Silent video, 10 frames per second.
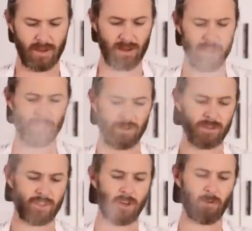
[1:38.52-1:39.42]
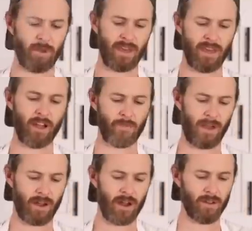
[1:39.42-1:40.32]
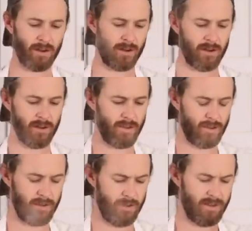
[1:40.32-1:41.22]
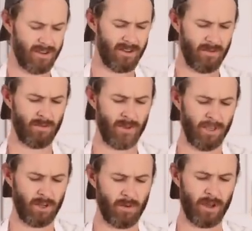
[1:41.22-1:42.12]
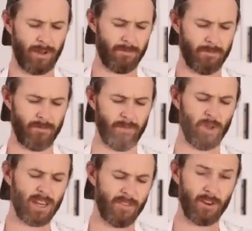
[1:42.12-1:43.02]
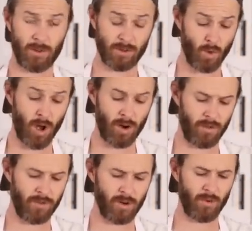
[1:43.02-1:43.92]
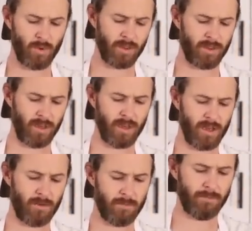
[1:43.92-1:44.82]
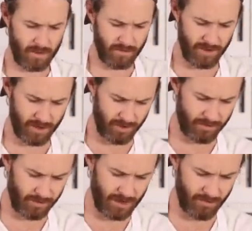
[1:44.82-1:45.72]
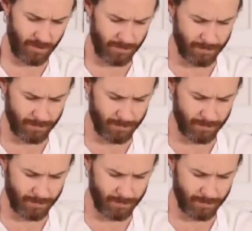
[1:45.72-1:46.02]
And these will just start picking up that color really quick. You could even use water if you don't want the, um, the vinegar flavor.